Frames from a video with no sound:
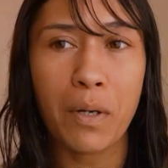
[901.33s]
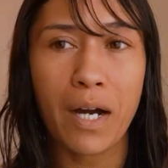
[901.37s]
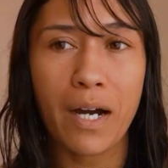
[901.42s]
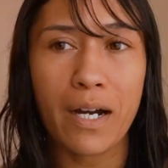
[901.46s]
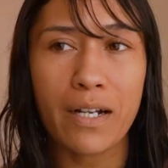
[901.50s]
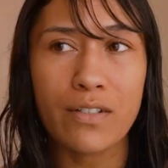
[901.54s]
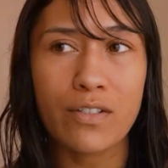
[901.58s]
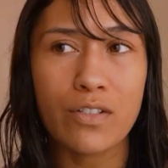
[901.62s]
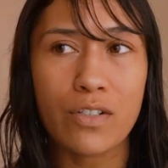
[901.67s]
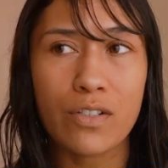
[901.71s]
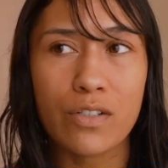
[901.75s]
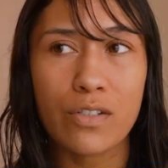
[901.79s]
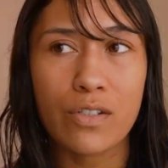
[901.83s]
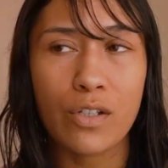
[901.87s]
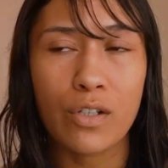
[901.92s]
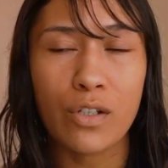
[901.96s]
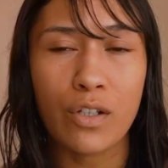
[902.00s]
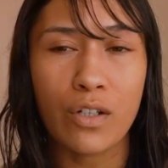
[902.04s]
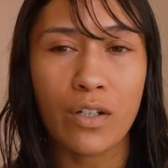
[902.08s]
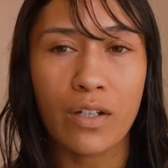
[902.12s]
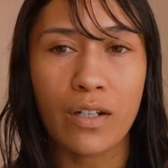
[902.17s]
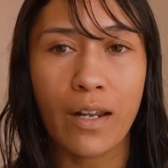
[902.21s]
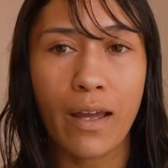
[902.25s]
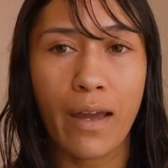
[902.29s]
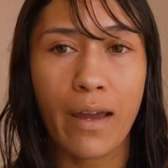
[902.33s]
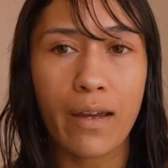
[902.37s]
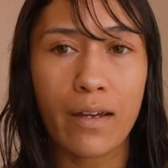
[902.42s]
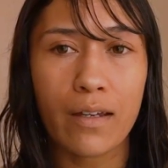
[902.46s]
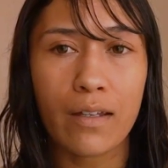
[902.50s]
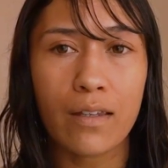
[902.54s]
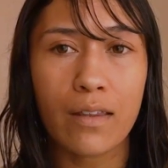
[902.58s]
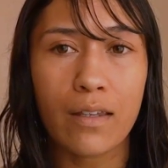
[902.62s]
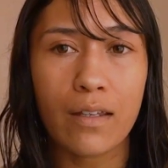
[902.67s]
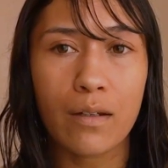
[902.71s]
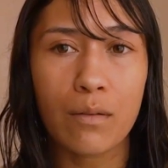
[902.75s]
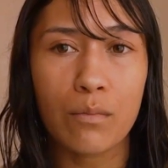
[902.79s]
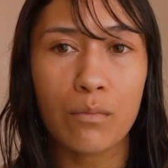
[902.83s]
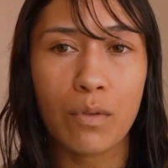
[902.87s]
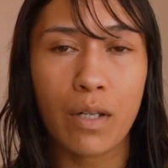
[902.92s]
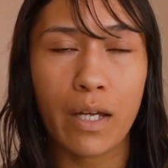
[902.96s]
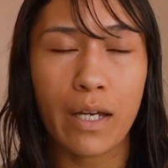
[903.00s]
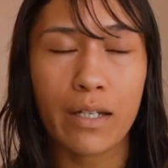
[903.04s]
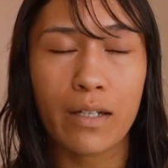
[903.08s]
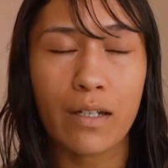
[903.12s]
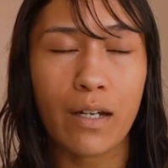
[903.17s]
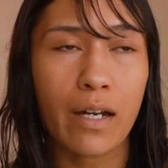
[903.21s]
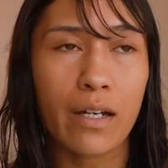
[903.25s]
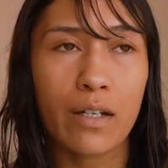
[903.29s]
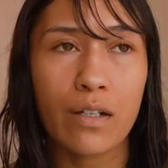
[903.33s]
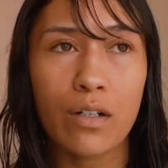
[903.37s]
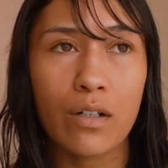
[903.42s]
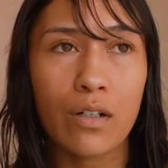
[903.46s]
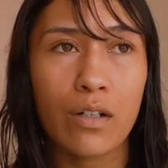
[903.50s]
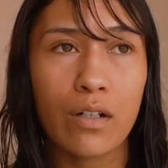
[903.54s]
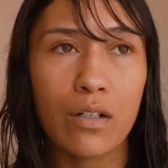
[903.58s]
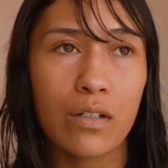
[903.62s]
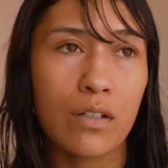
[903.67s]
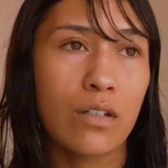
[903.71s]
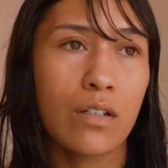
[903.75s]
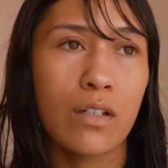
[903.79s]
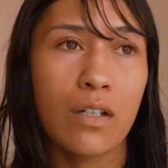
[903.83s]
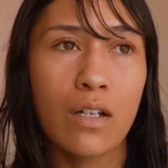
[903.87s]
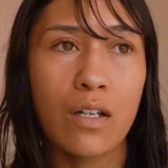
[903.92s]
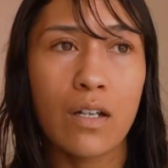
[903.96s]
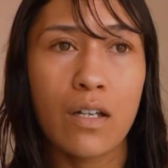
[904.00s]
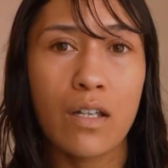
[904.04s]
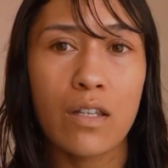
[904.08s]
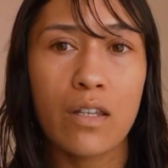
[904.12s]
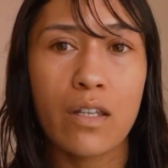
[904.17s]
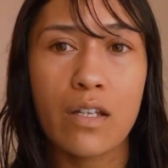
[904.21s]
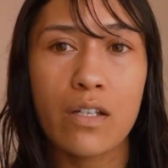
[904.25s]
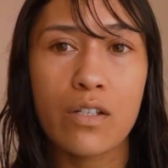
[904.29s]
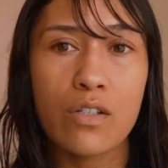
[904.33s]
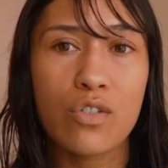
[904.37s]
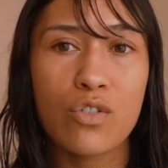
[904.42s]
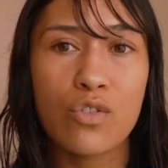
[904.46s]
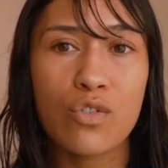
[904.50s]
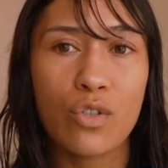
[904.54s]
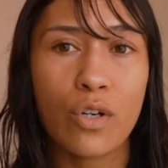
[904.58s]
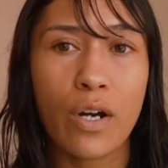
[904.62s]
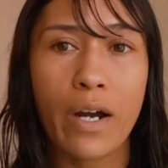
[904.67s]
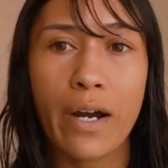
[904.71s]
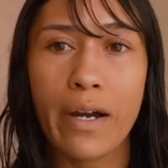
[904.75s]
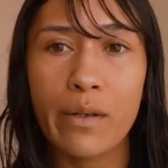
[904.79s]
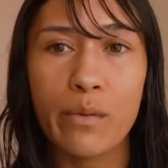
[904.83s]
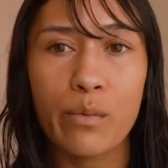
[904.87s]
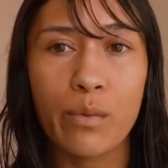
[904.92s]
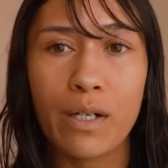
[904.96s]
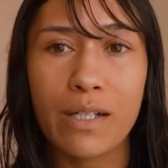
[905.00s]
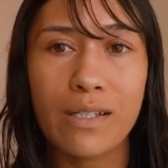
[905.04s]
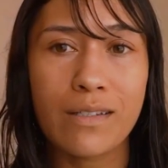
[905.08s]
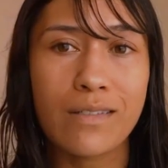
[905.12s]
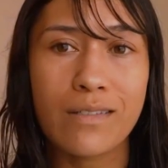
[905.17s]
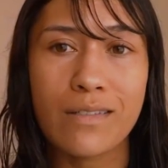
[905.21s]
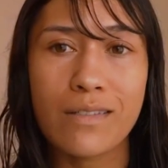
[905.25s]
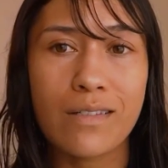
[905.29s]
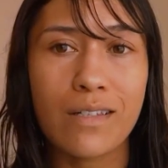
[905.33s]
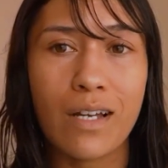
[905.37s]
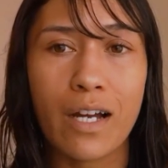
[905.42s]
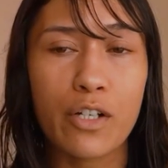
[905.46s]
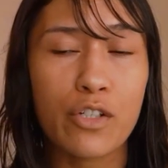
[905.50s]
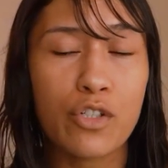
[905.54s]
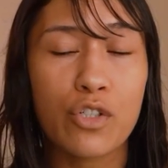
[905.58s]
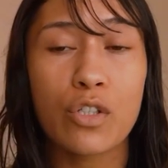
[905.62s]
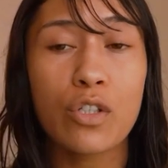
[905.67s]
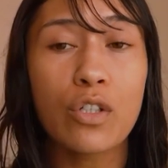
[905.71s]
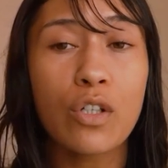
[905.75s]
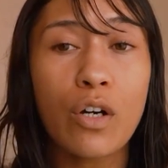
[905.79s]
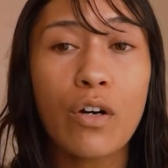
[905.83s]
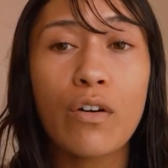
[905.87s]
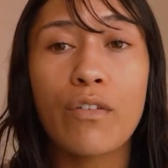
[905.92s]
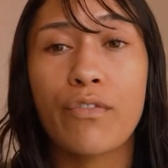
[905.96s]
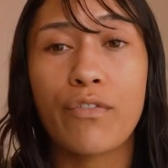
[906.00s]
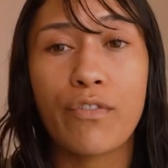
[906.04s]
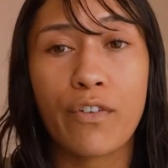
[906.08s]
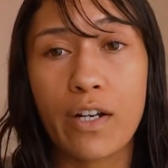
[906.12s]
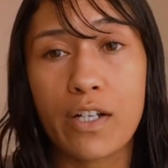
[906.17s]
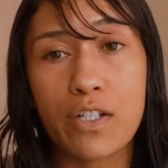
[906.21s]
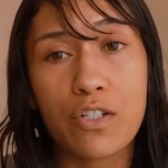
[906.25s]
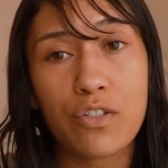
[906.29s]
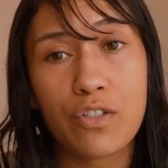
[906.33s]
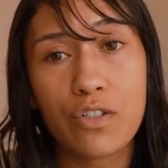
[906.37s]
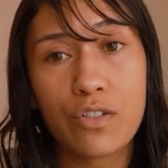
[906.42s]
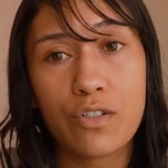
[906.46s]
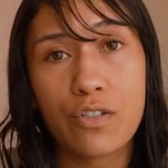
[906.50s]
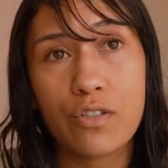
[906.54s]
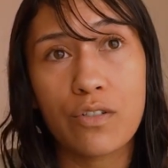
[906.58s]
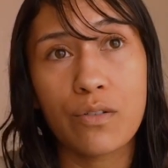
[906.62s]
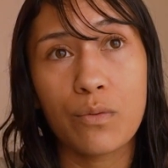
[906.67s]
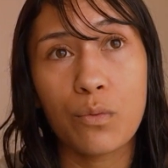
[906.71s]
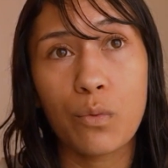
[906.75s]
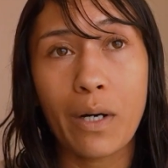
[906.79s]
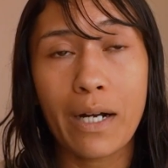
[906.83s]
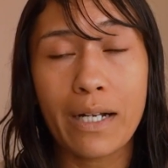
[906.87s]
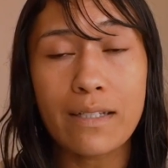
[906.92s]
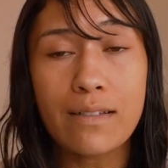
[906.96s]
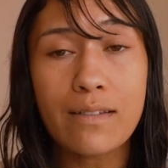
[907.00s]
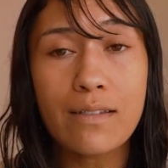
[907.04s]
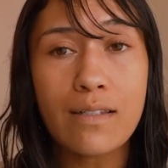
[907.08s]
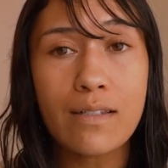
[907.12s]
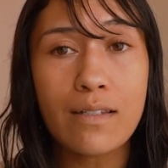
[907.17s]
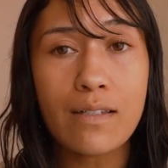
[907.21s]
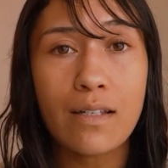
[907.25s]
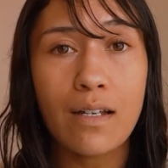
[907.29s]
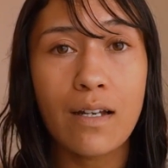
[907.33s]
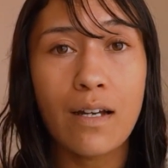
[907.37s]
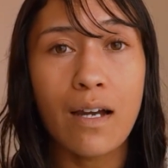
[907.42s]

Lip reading: I just couldn't hack them. Like I got these dried ones. I should have got fresh ones.